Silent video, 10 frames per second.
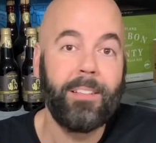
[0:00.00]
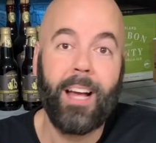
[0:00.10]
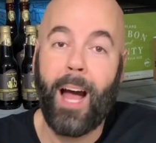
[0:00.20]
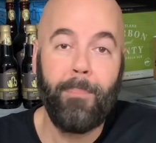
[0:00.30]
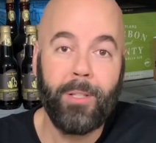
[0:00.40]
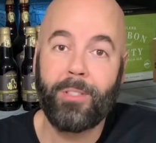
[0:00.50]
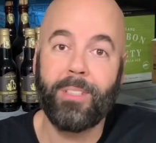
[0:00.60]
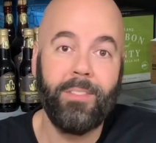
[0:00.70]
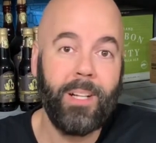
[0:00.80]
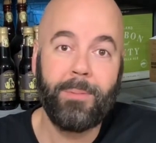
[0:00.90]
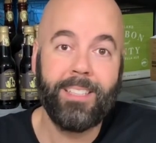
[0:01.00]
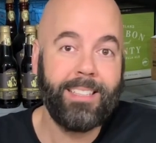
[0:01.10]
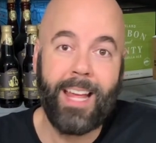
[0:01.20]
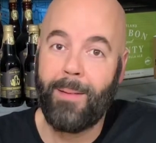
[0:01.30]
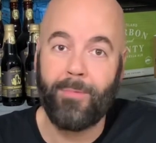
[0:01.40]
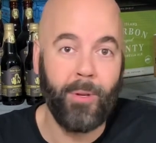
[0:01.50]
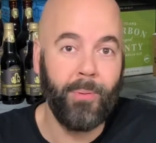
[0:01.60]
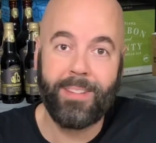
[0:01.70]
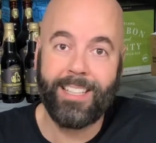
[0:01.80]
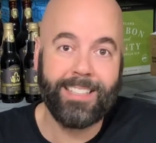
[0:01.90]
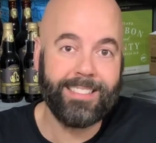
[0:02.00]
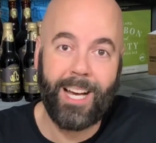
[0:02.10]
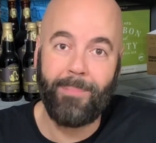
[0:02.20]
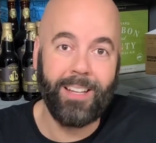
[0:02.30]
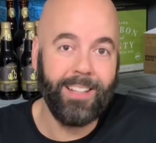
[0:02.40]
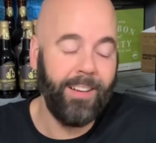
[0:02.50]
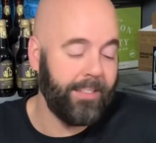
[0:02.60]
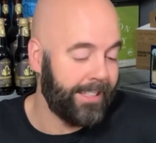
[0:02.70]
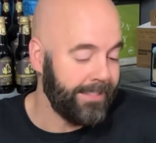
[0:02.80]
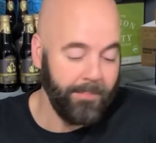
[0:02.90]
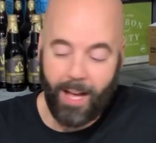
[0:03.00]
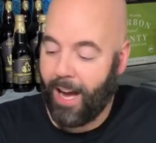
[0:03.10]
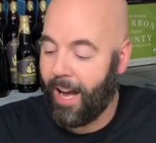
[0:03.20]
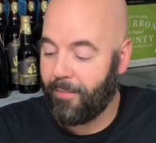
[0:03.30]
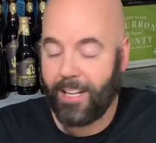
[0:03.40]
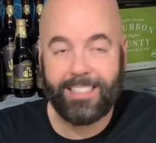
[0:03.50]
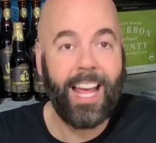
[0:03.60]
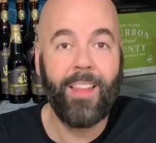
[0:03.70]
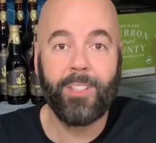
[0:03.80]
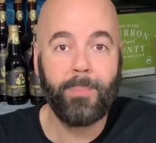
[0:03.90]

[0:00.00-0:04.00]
Hot Butcher, living up to the name, doing things up. I love it. Have you guys had this